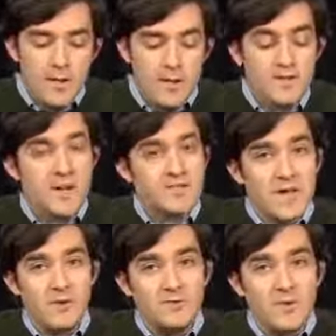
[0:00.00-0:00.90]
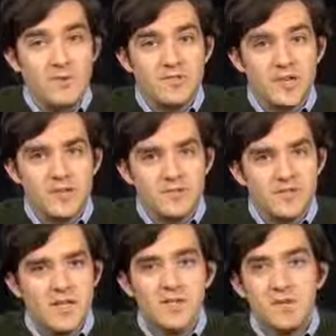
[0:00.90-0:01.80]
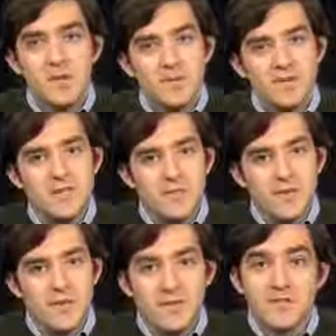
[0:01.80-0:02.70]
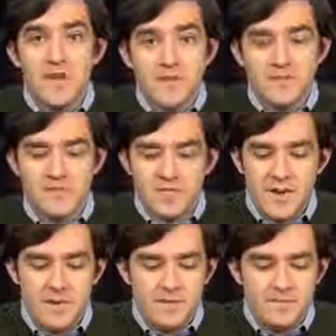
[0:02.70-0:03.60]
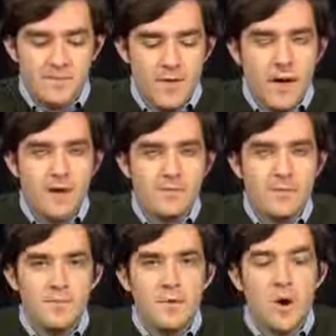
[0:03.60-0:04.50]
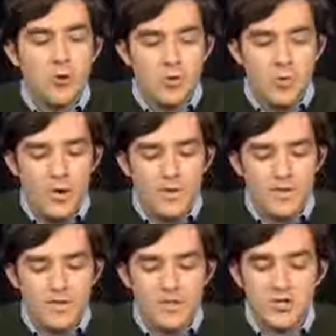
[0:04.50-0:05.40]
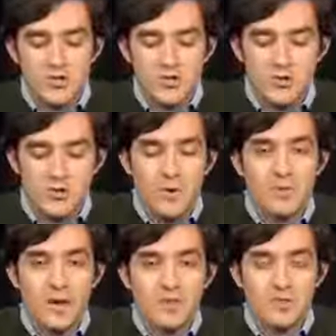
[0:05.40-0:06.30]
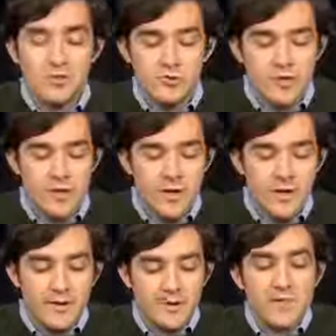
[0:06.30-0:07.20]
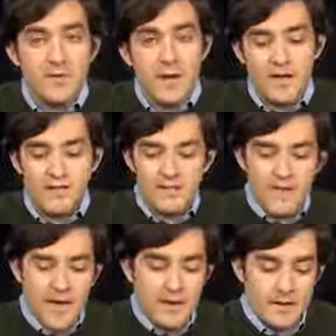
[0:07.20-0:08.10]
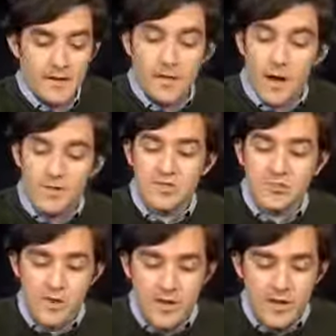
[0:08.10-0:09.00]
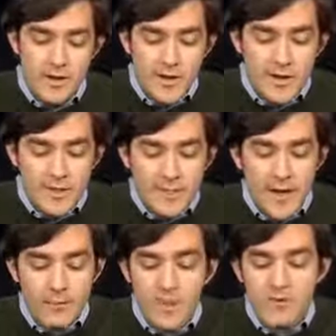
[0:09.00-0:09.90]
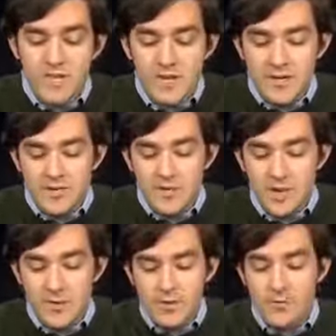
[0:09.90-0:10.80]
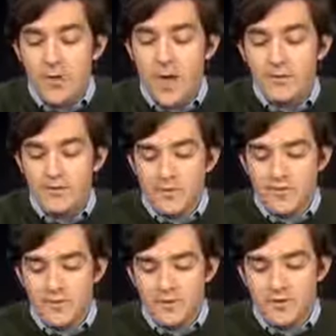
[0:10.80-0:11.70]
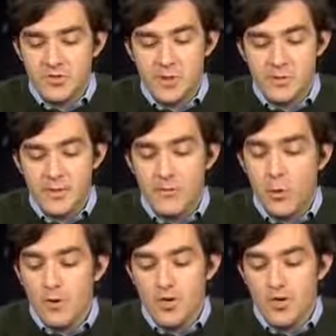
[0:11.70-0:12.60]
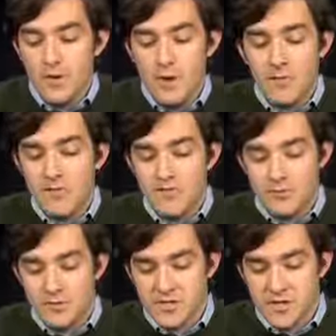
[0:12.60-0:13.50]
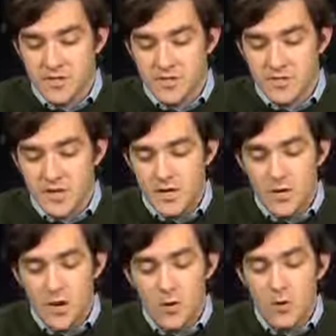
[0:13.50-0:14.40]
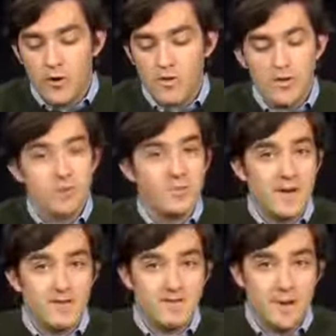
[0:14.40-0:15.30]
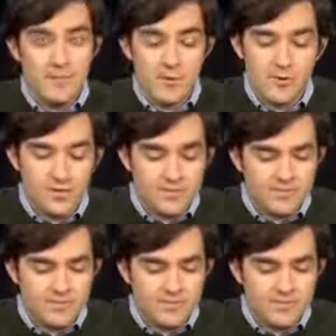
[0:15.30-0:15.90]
the size of the House of Representatives is a little bit different than the size of the Senate. Article 1, Section 2 of the Constitution specifies that in Clause 3, that representatives for the House of Representatives shall be apportioned among the several states according to their respective numbers.